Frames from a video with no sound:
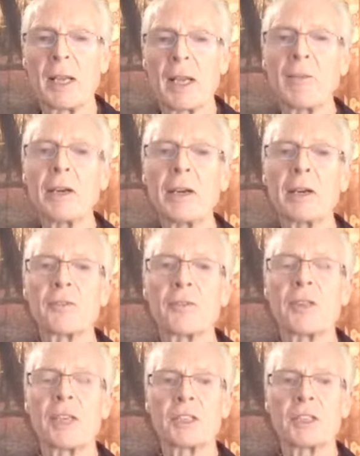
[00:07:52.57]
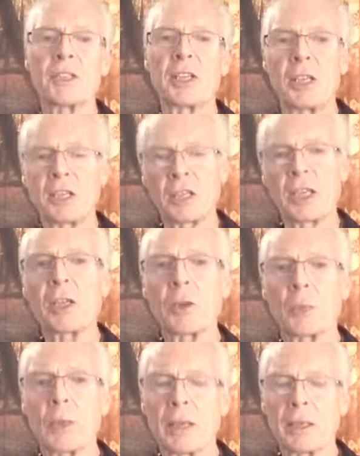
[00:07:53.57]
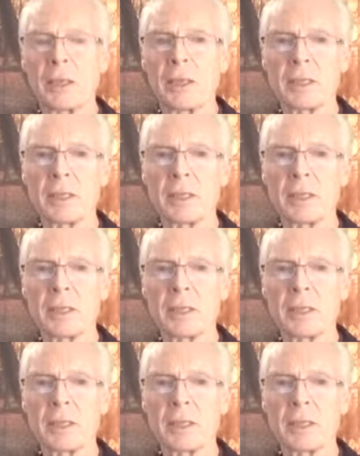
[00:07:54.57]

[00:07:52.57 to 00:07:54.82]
And very often it's the other way.